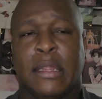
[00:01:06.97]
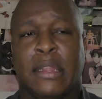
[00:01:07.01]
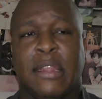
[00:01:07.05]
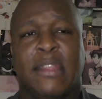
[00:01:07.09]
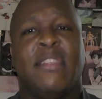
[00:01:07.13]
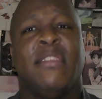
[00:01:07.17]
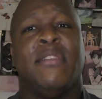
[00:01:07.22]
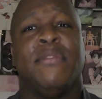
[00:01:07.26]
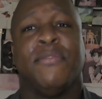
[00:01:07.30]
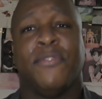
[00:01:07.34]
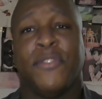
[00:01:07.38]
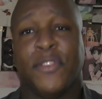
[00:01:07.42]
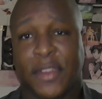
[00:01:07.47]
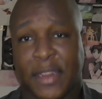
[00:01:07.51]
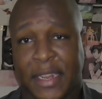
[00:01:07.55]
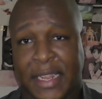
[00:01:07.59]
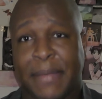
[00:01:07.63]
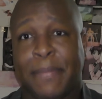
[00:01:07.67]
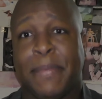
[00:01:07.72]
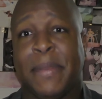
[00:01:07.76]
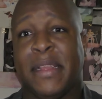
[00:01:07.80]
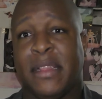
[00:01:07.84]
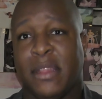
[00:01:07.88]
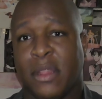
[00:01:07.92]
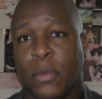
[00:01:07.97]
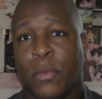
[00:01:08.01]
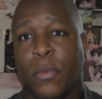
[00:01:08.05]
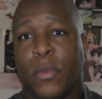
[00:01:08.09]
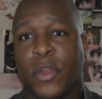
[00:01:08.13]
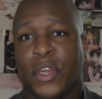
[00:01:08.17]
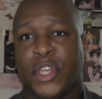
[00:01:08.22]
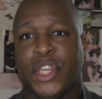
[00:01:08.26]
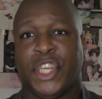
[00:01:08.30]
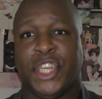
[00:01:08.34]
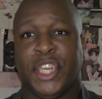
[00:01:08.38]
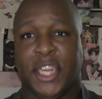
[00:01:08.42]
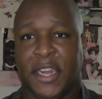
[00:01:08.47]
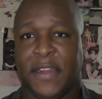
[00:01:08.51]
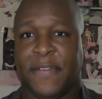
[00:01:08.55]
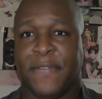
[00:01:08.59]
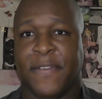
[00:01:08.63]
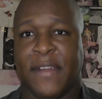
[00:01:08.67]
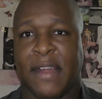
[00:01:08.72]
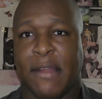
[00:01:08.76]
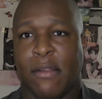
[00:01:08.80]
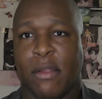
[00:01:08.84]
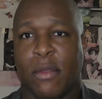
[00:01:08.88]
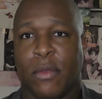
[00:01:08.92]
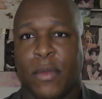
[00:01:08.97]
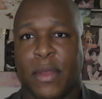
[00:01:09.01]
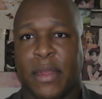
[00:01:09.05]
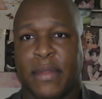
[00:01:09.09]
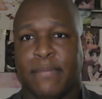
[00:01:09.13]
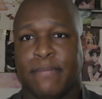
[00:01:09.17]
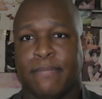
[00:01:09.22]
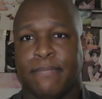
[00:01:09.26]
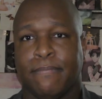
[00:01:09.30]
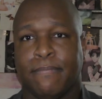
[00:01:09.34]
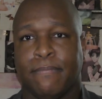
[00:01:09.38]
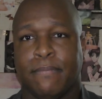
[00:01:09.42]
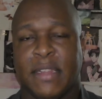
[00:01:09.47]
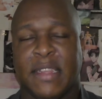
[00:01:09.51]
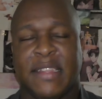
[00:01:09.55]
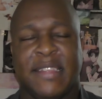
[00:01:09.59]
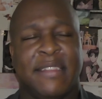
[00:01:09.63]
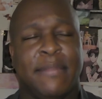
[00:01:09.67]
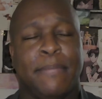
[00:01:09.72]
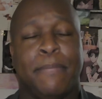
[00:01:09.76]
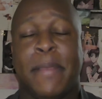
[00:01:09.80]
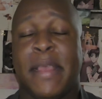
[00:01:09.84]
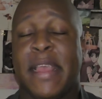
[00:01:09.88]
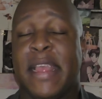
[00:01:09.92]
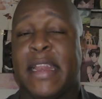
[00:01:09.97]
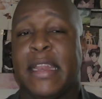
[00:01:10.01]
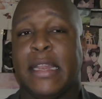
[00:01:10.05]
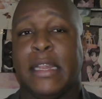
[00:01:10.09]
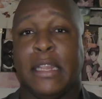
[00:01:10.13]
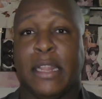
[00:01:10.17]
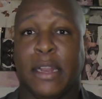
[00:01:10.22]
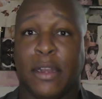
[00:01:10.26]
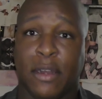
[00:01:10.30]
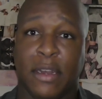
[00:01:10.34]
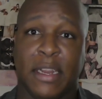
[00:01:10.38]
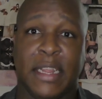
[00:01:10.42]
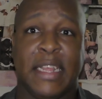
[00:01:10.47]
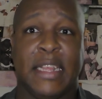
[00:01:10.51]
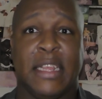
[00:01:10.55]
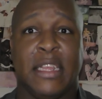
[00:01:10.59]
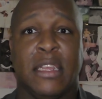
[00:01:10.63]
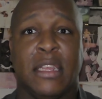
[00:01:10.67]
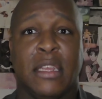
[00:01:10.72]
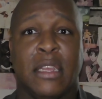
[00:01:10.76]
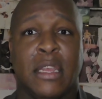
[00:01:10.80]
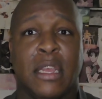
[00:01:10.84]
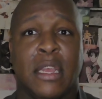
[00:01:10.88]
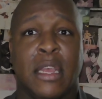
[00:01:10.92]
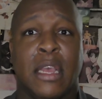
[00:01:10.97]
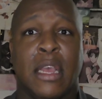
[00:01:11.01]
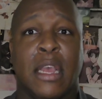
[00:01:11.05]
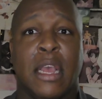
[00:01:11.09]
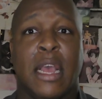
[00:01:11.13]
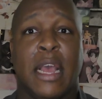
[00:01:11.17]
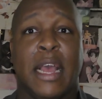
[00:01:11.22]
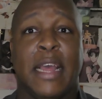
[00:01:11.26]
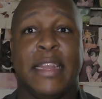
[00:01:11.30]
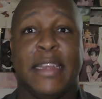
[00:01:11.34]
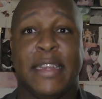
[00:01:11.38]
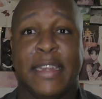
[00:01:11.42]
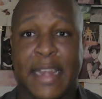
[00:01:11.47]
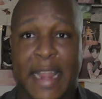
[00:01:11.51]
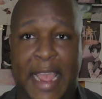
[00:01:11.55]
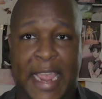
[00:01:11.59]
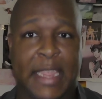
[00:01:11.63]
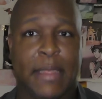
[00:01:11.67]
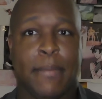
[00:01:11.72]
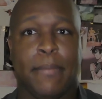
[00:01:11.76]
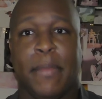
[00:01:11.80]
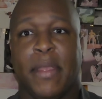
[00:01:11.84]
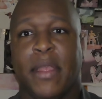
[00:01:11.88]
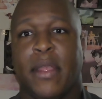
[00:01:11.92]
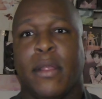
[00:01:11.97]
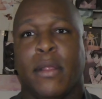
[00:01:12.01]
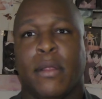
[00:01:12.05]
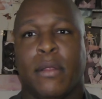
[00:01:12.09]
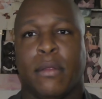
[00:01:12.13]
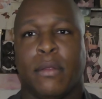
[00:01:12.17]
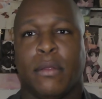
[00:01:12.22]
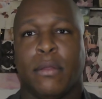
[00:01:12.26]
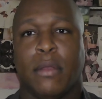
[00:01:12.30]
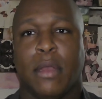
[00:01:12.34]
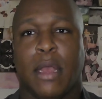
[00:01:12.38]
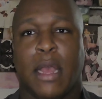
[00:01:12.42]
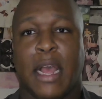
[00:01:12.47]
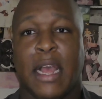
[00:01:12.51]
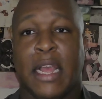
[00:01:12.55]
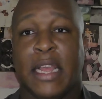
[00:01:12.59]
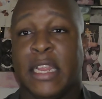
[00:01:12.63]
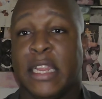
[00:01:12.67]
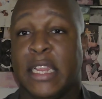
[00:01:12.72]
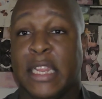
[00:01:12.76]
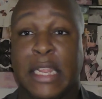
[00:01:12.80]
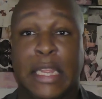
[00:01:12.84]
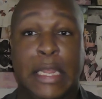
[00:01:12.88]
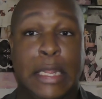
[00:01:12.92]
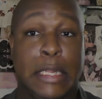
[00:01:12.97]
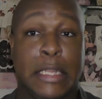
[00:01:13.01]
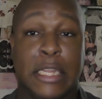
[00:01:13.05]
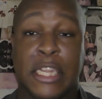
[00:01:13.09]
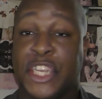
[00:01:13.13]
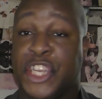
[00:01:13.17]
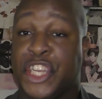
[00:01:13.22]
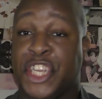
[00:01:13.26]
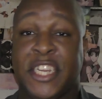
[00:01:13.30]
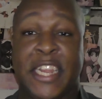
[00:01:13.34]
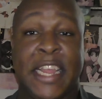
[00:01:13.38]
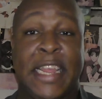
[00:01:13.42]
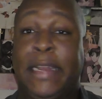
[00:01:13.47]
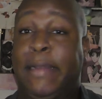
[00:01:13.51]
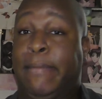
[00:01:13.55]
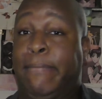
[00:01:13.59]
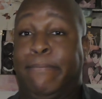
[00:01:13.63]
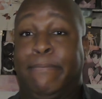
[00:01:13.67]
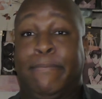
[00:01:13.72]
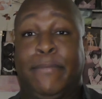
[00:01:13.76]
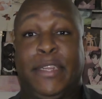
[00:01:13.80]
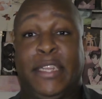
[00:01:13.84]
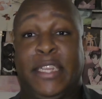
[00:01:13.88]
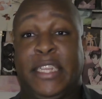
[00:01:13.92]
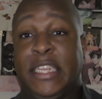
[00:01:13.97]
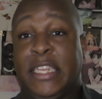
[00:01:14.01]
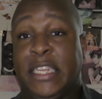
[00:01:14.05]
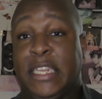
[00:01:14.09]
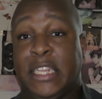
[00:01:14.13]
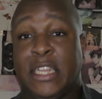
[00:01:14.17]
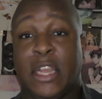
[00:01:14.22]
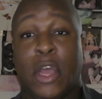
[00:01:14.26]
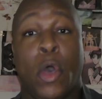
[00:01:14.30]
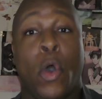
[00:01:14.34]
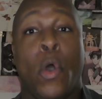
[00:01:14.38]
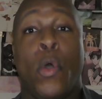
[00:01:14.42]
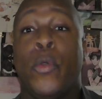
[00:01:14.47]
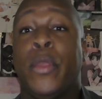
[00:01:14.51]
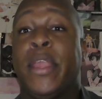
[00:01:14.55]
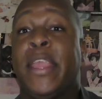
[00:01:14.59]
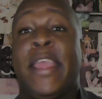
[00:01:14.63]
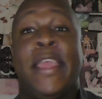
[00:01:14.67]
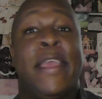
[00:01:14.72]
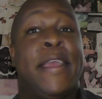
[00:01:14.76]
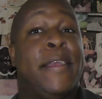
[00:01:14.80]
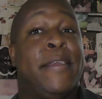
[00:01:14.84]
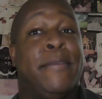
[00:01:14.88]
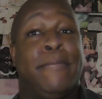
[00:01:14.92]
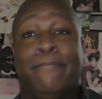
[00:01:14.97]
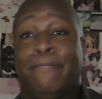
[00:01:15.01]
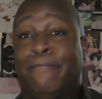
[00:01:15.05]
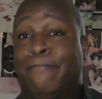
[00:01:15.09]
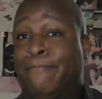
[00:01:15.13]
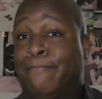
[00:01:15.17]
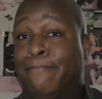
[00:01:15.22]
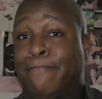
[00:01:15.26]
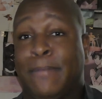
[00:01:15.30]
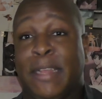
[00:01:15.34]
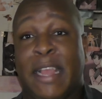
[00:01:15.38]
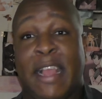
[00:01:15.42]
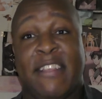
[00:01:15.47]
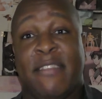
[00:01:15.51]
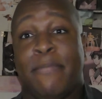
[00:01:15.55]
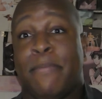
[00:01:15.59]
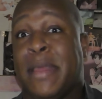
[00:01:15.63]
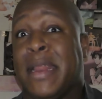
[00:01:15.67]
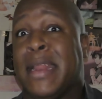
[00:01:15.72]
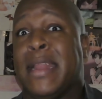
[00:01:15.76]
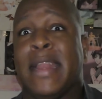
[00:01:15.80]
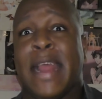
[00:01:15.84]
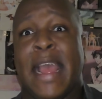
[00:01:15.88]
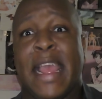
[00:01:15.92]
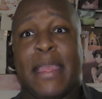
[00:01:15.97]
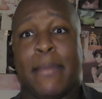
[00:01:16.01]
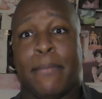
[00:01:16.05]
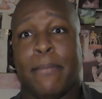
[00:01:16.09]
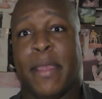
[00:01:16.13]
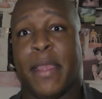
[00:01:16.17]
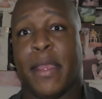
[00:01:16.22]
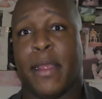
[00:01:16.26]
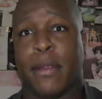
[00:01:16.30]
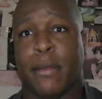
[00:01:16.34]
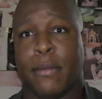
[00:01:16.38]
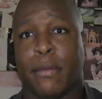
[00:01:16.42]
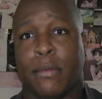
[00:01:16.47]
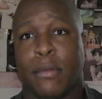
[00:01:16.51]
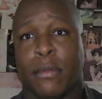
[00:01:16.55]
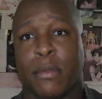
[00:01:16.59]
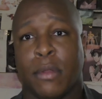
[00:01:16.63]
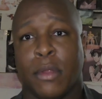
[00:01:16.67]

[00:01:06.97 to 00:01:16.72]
This has really been the worst year for everyone. This has been literally a nightmare. The whole year has been a nightmare.